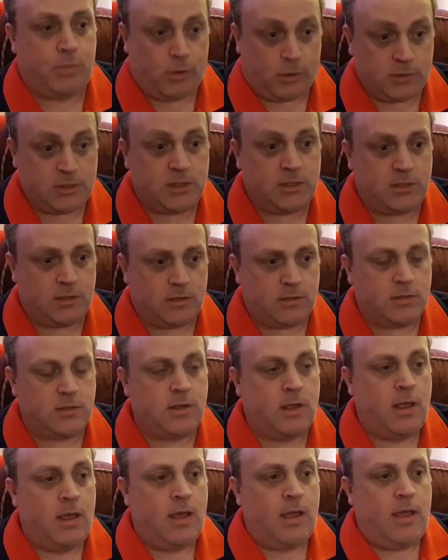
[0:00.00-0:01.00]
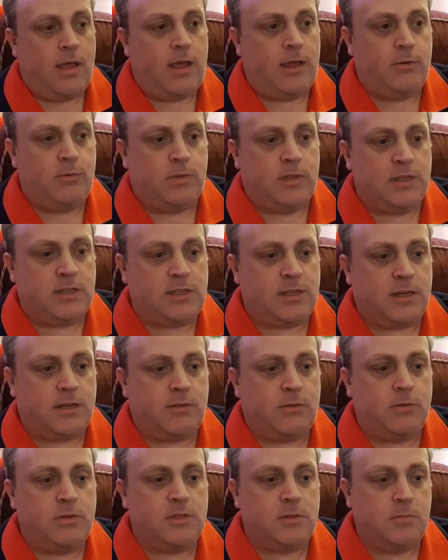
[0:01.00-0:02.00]
Protestant. Edward
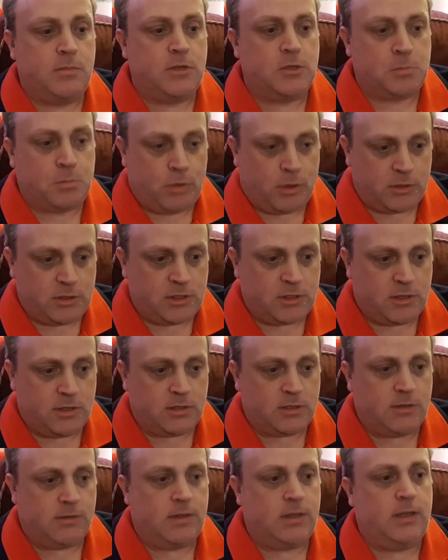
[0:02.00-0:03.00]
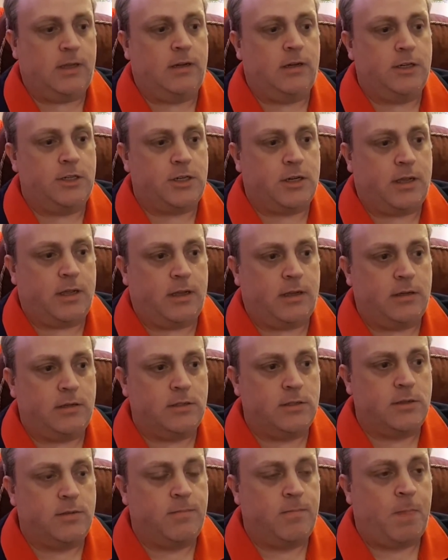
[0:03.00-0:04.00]
VI was the most Protestant of the English
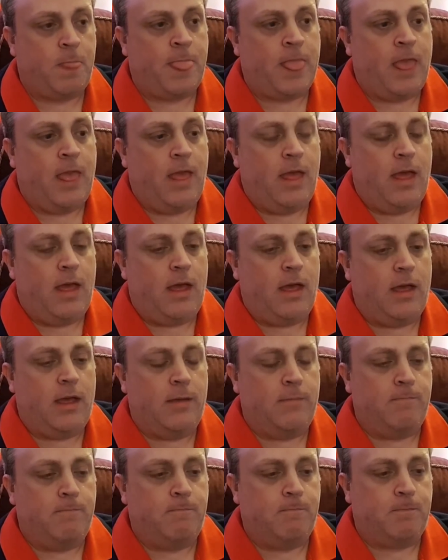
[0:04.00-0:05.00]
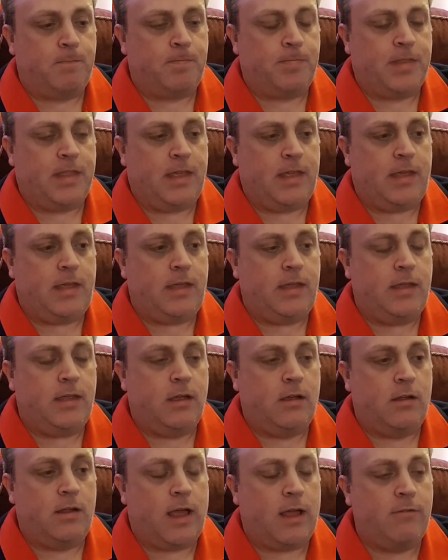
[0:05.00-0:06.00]
kings.
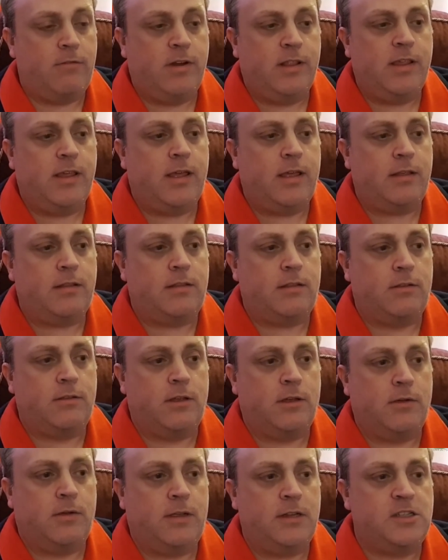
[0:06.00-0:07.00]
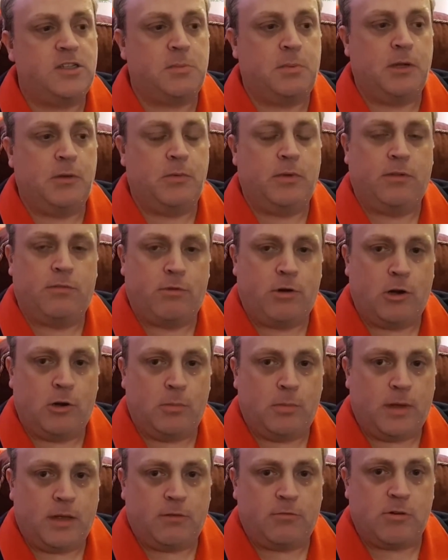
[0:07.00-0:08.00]
Henry VIII, although he'd split with
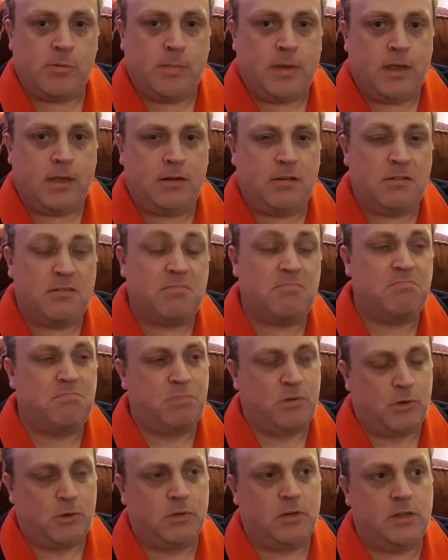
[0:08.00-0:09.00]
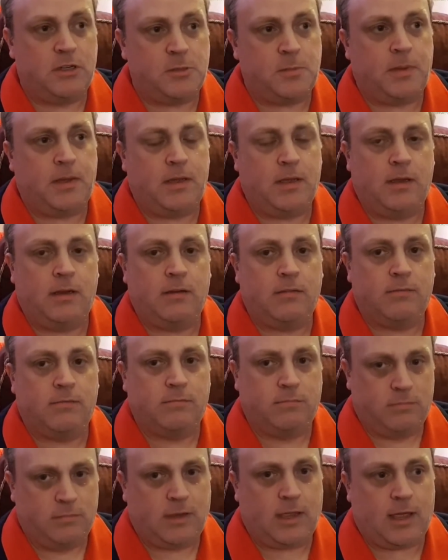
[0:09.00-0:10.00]
Rome, had remained, broadly
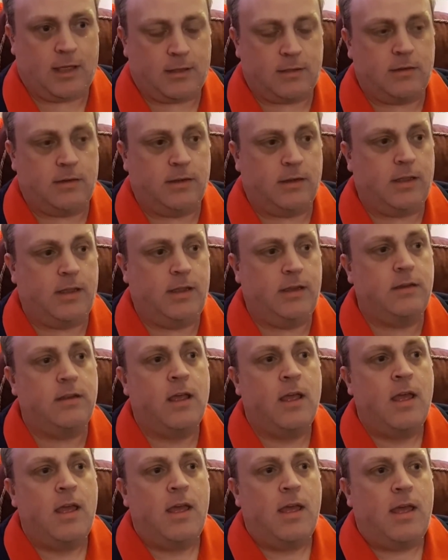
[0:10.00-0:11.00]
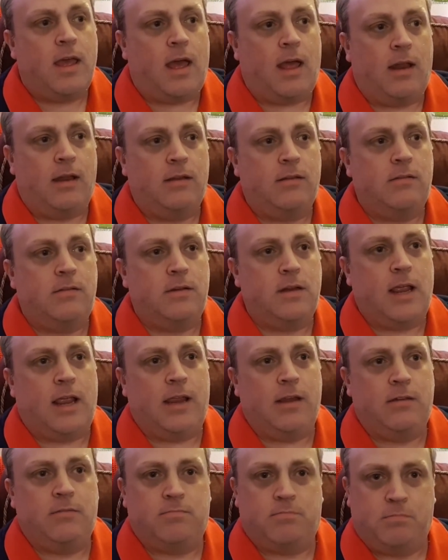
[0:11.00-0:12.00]
speaking, Catholic.
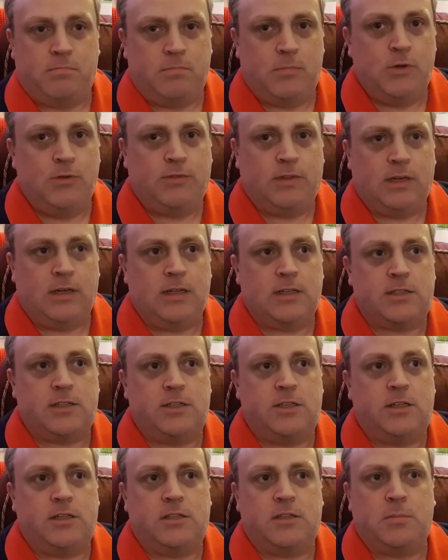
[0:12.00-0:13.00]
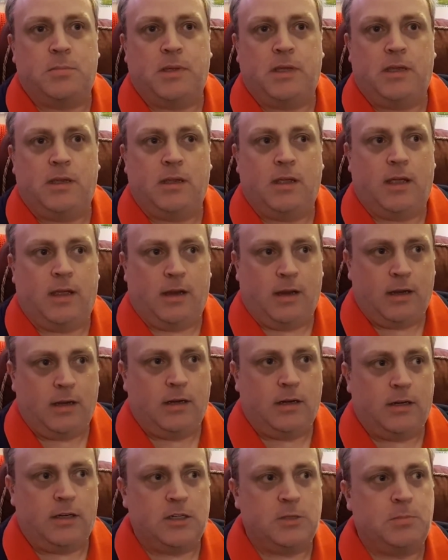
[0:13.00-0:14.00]
He'd moved the liturgy to being in
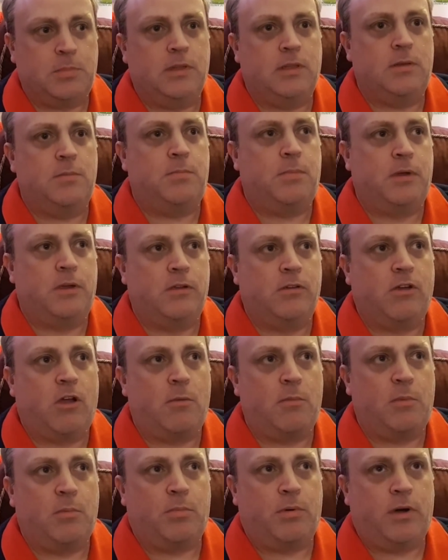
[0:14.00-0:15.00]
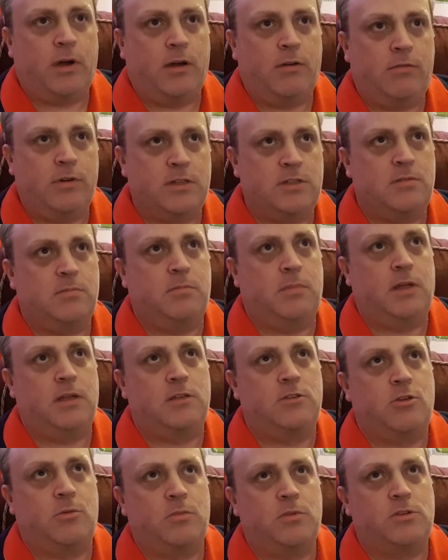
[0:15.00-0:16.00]
English, but the Book of Common Prayer, written
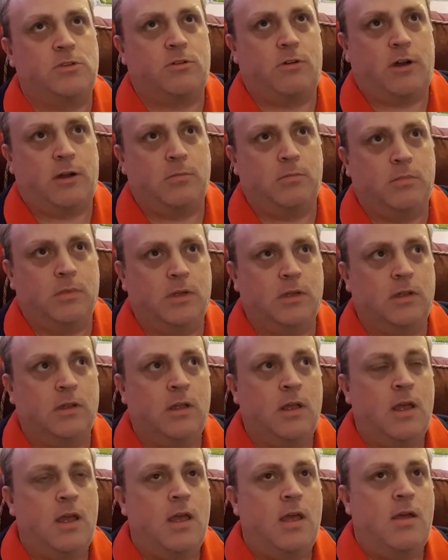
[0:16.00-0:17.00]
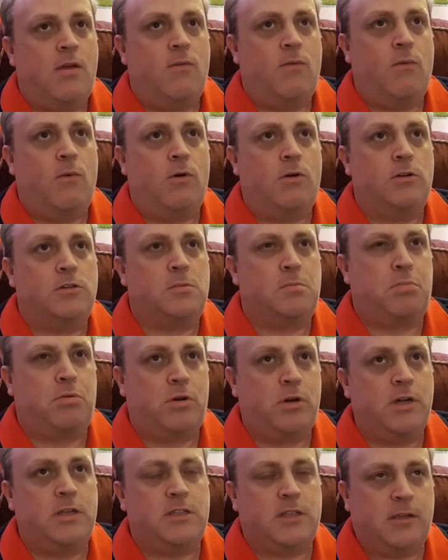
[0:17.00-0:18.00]
by Thomas Cranmer, was
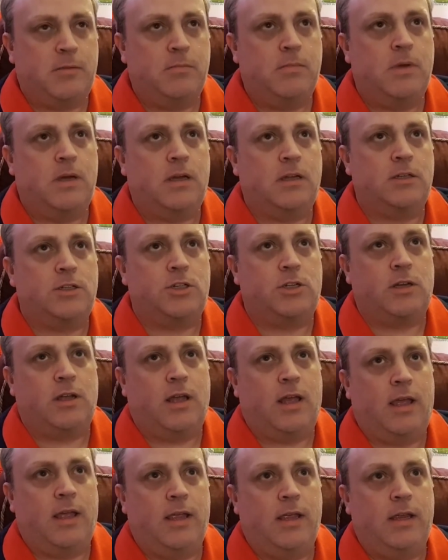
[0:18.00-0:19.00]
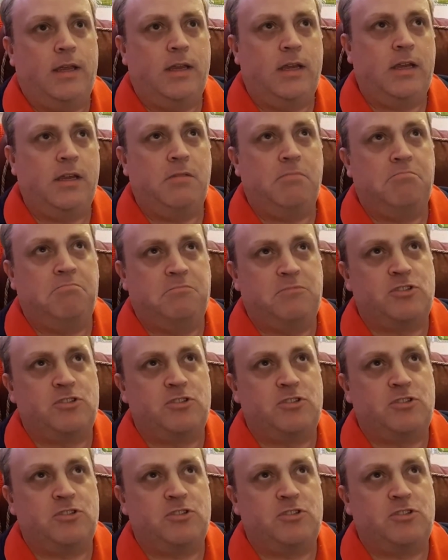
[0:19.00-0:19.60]
pretty much a